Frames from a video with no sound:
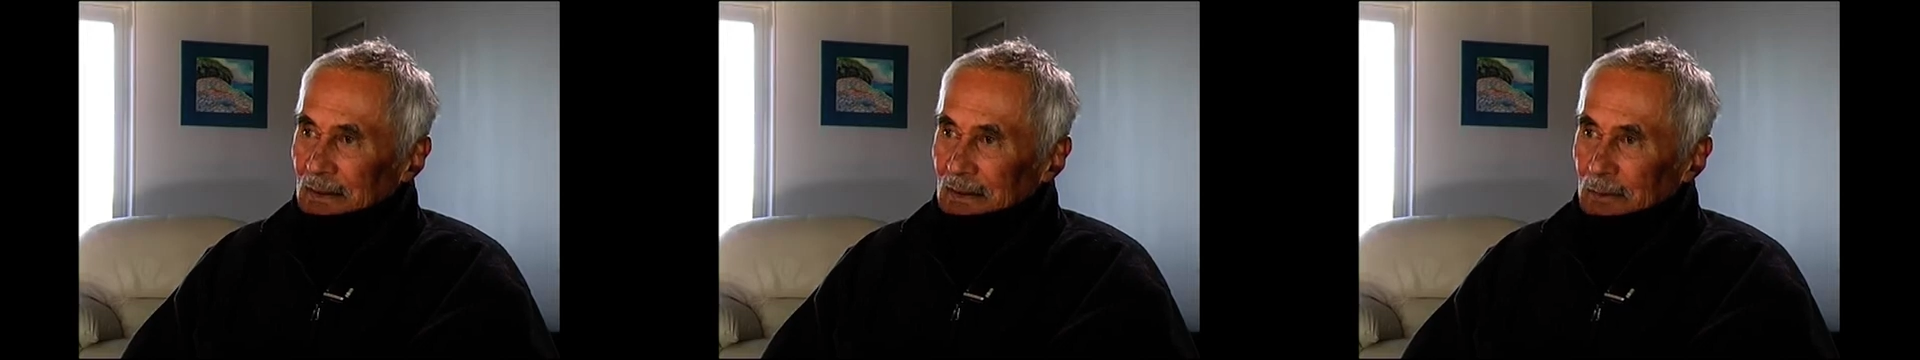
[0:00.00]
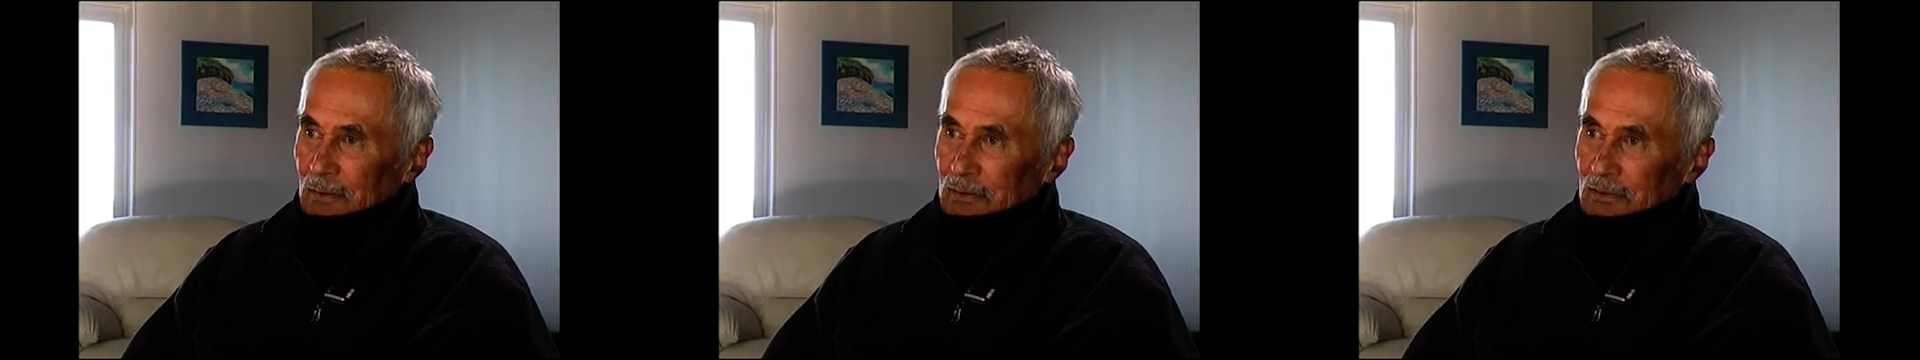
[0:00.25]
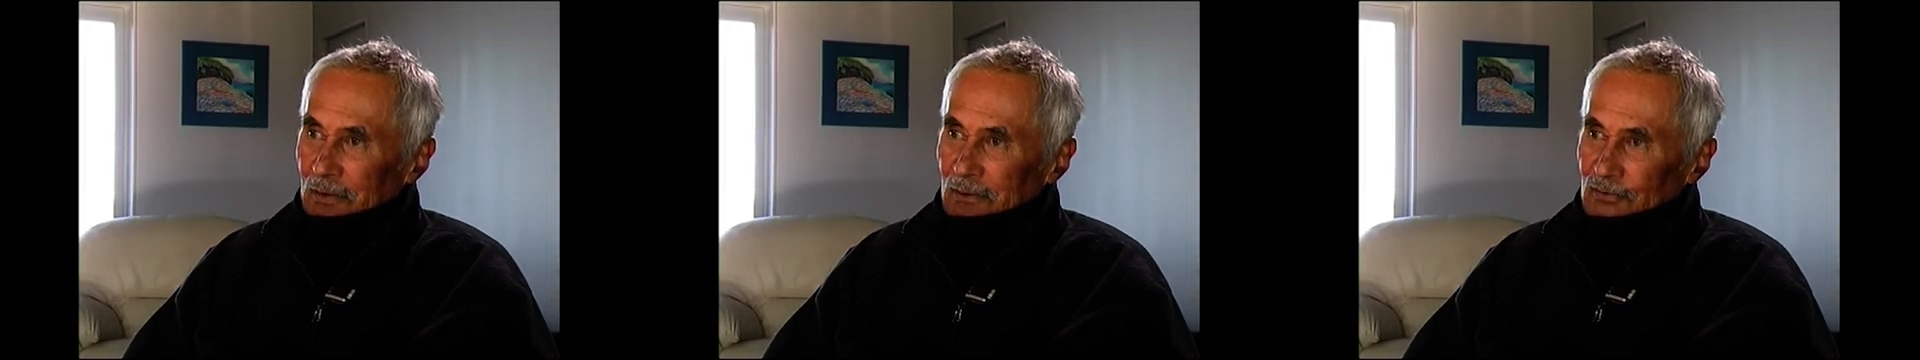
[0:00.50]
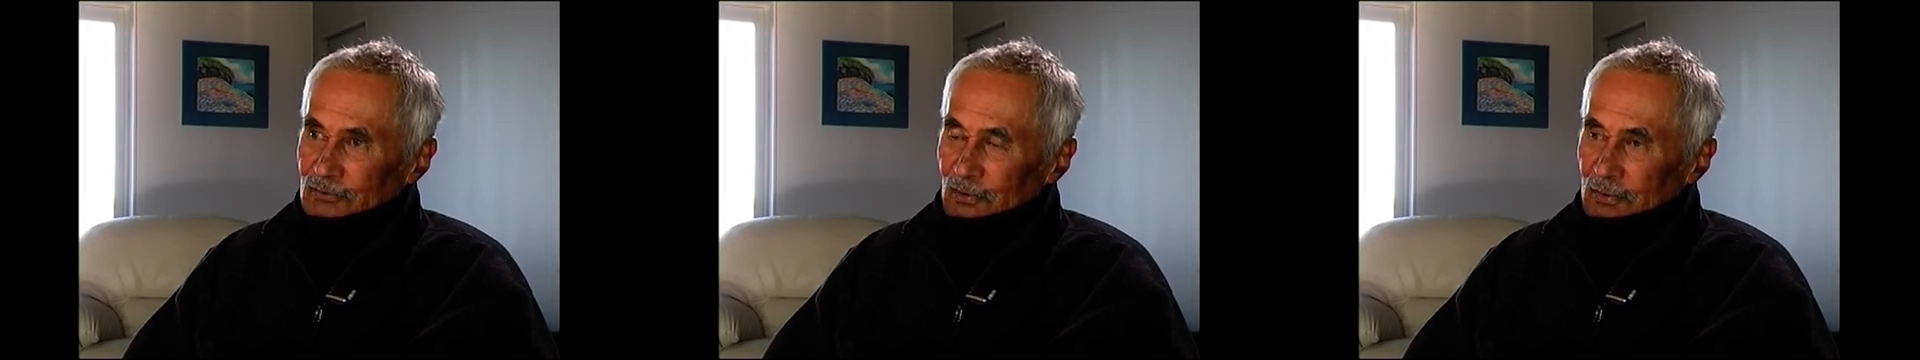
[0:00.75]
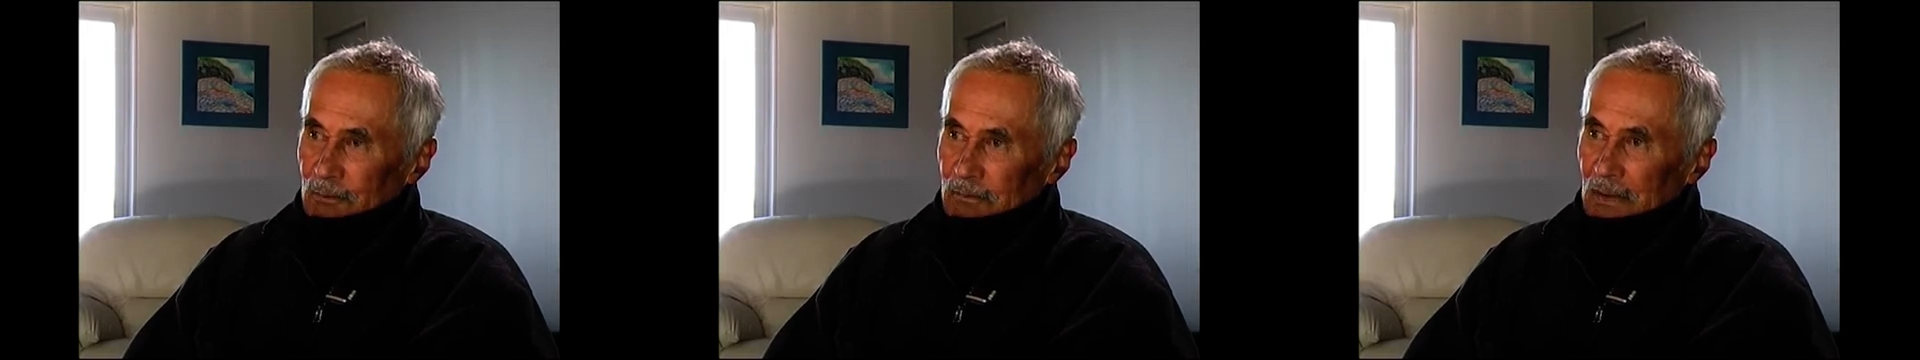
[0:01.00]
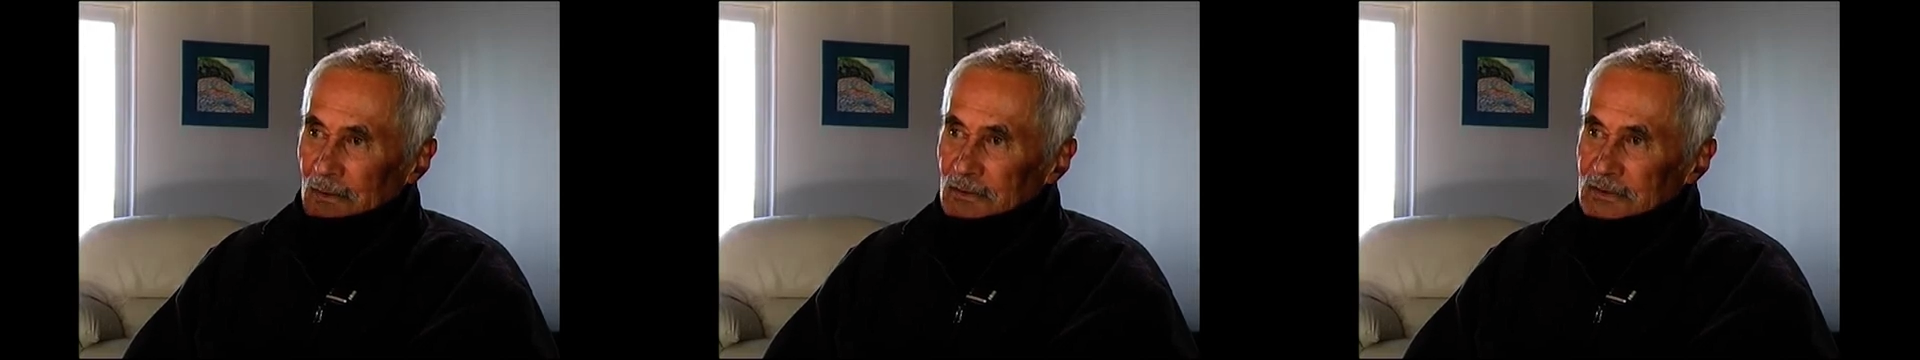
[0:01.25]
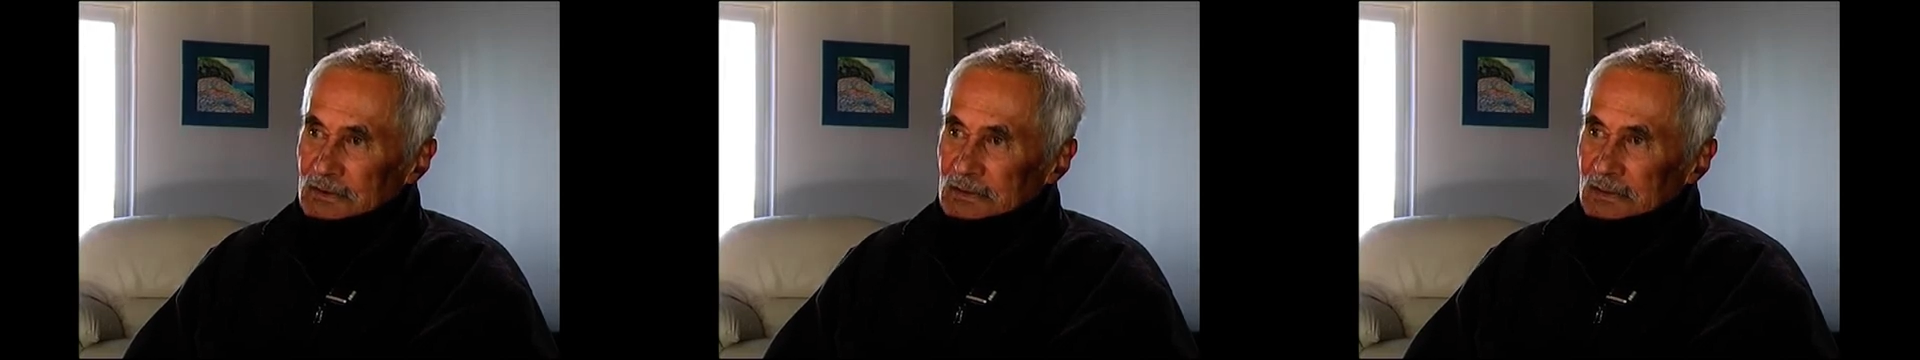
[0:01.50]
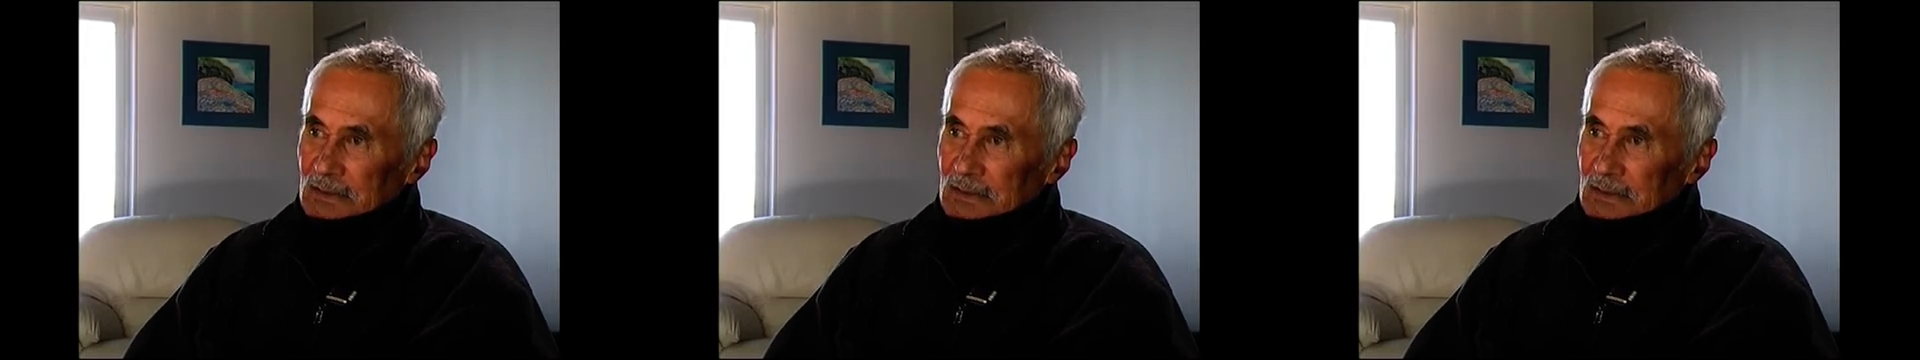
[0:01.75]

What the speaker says: I'm entitled to certain medals,